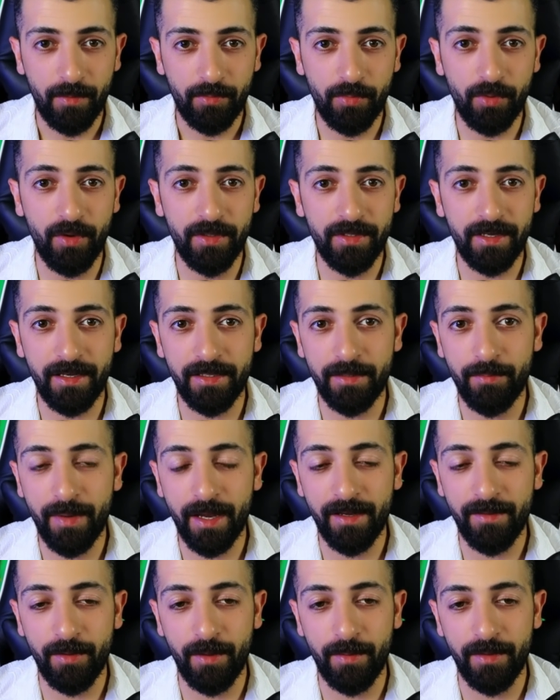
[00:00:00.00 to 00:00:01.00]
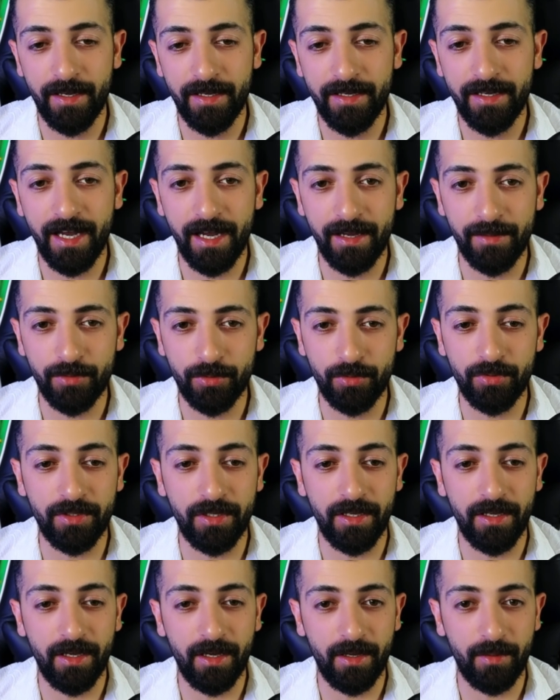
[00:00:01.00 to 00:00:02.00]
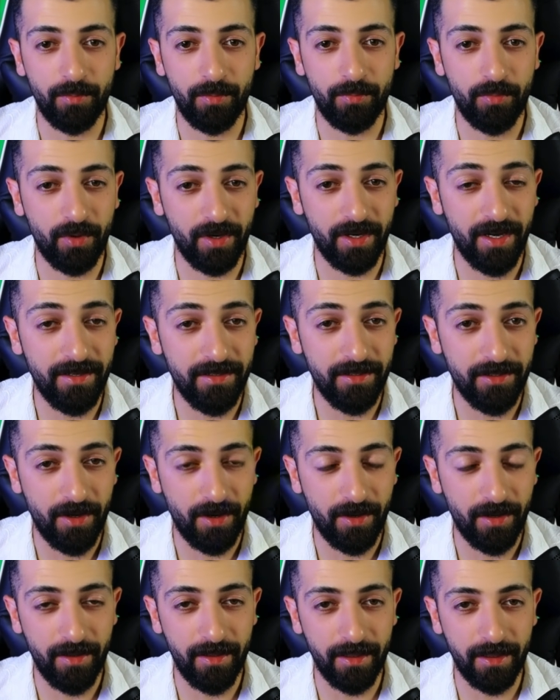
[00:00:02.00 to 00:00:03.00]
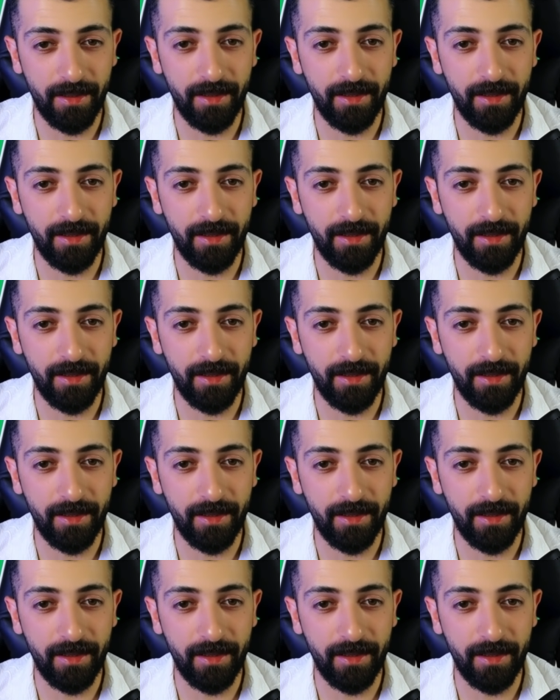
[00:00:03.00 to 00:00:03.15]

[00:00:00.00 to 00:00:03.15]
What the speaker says: Of course, it's based on these lines you see here before I get started.